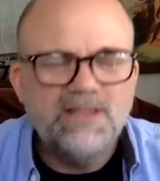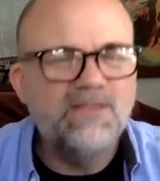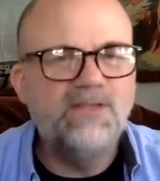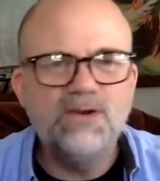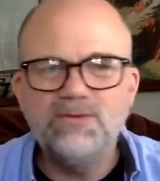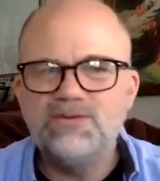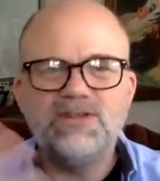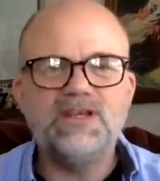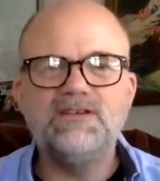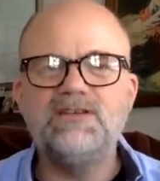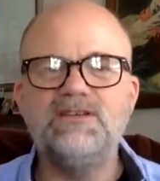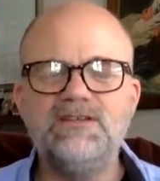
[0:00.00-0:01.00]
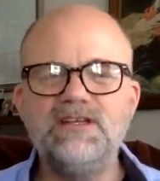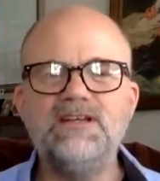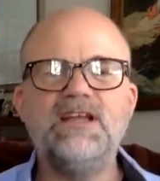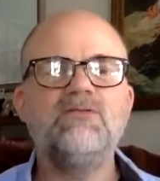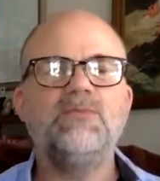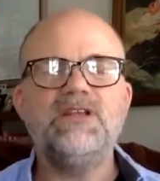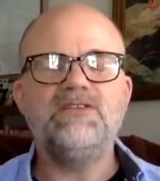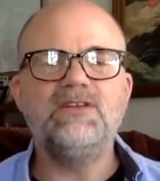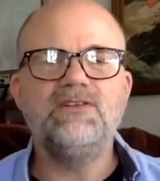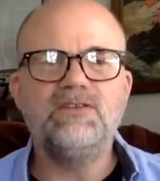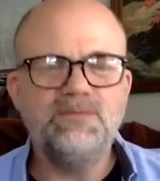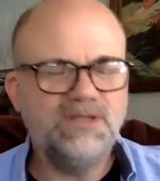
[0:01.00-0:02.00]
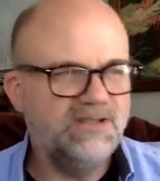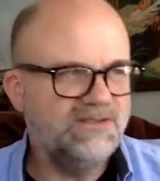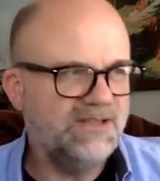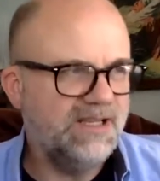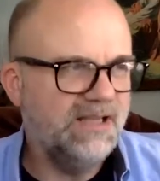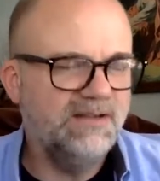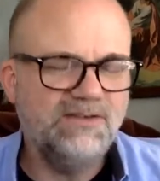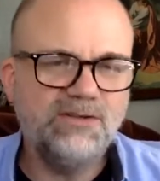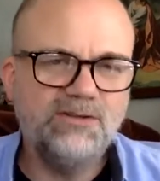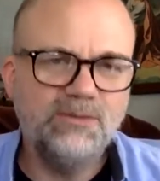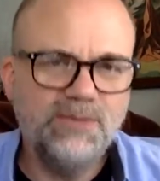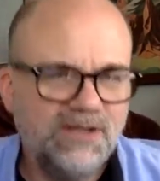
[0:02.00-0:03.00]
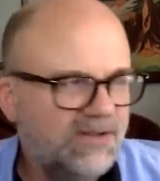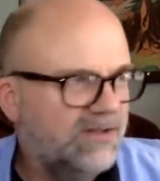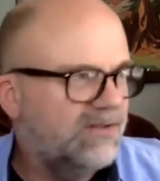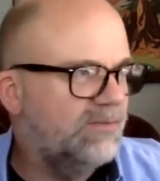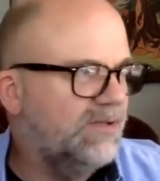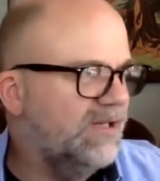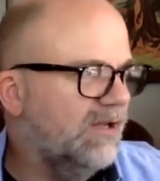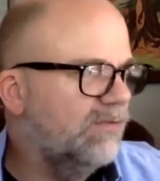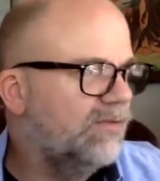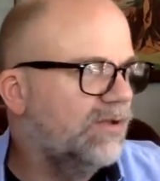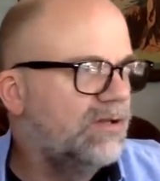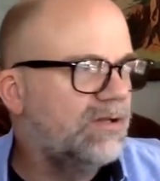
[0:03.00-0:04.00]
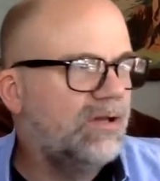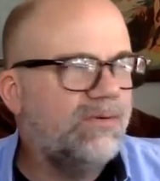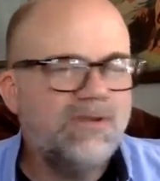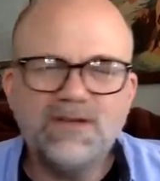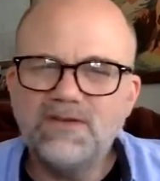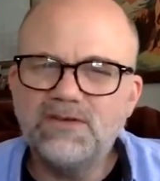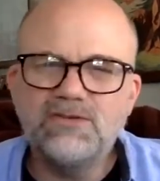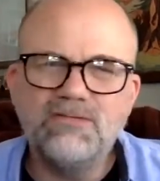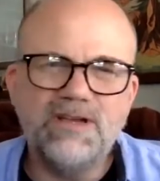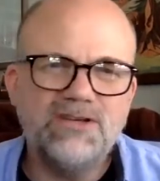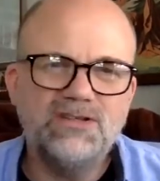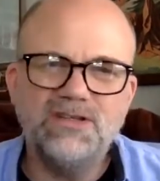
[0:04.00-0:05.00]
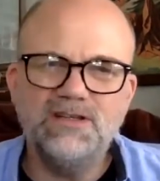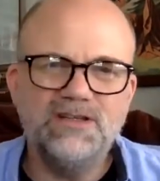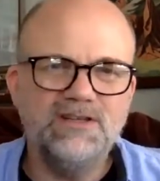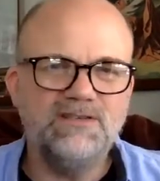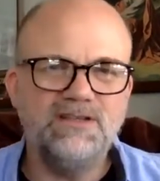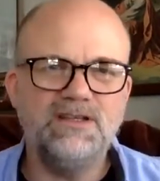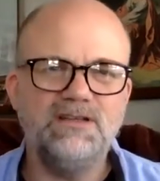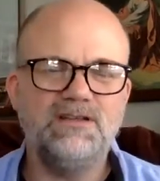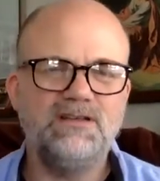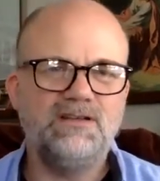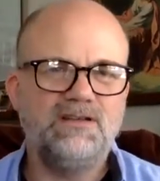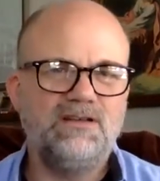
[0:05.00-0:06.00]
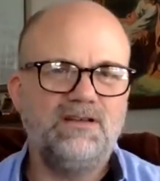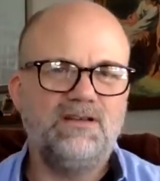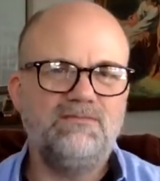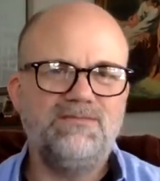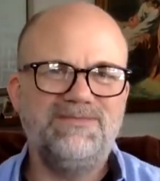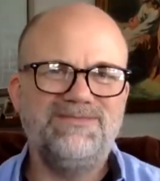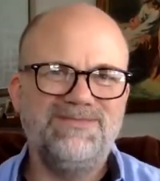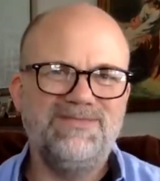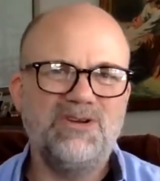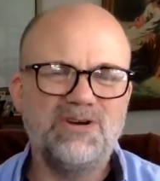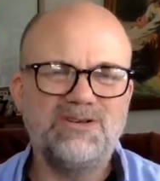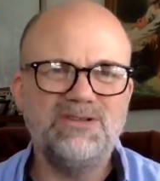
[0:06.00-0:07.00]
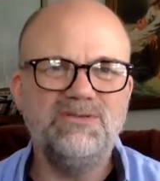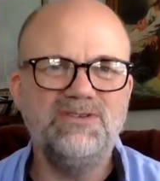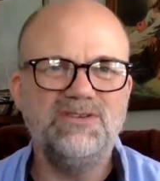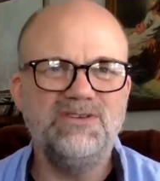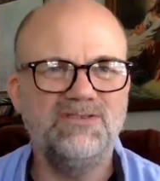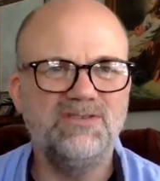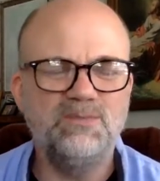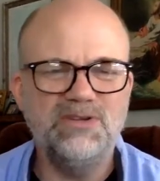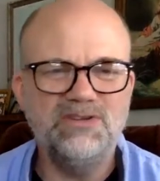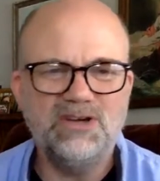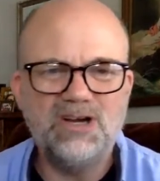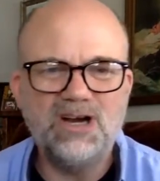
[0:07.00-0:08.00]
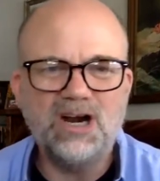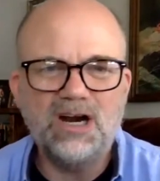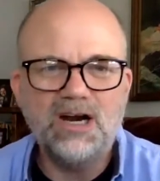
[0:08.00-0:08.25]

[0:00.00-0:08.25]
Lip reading: Those things never made sense to me as a kid. They still don't make sense to me now. The clothing situation in Disney cartoons is just bizarre.